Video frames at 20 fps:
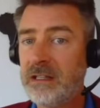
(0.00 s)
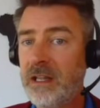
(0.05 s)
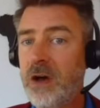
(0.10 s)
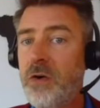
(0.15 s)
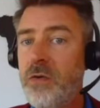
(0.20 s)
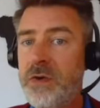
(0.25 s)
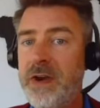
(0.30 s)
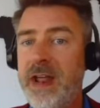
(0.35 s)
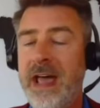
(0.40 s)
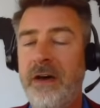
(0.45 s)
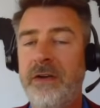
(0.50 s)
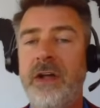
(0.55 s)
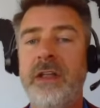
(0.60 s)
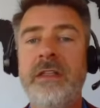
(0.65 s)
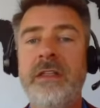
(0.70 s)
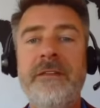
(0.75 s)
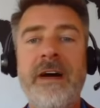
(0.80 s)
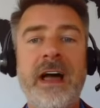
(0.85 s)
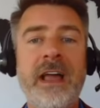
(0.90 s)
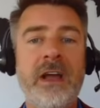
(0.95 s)
low down
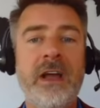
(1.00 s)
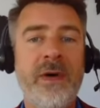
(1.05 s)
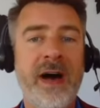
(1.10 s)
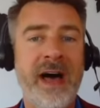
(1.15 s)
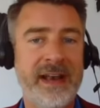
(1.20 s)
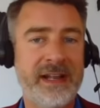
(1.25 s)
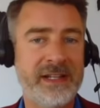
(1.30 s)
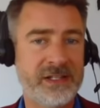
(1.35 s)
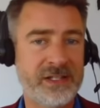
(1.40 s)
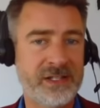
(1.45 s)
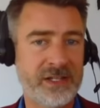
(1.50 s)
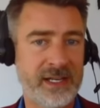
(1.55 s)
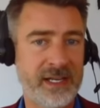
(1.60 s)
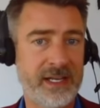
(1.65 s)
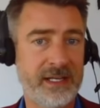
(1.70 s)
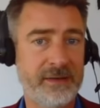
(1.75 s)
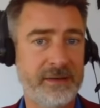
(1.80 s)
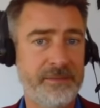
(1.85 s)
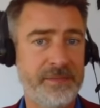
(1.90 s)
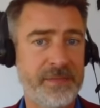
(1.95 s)
on the value added
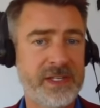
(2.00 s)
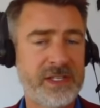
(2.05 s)
scale.